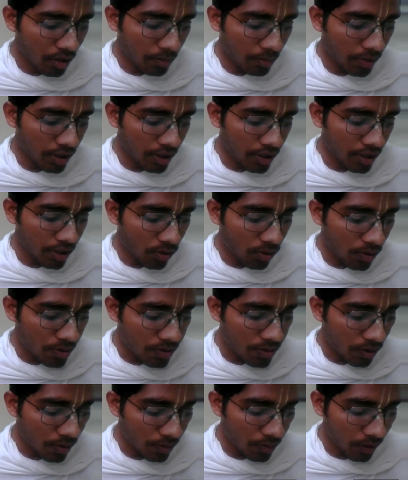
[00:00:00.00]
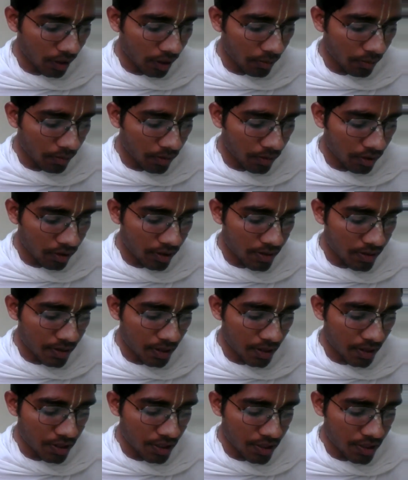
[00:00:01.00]
But in course of time, the
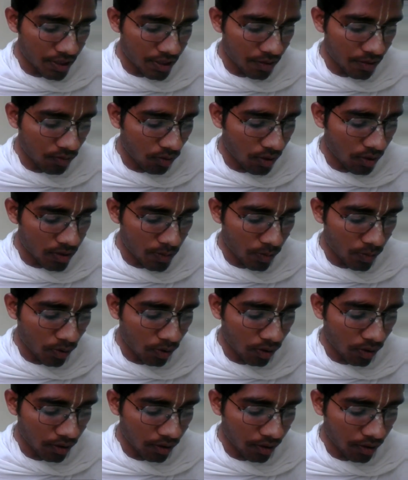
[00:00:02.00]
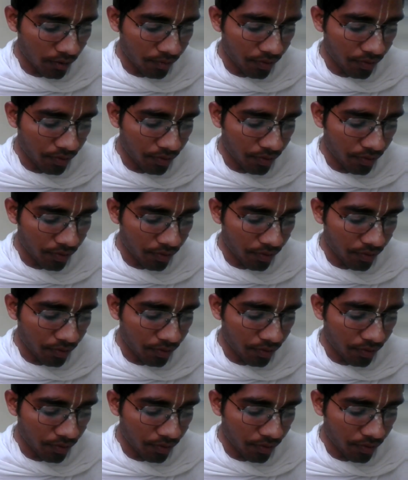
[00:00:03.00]
succession was broken,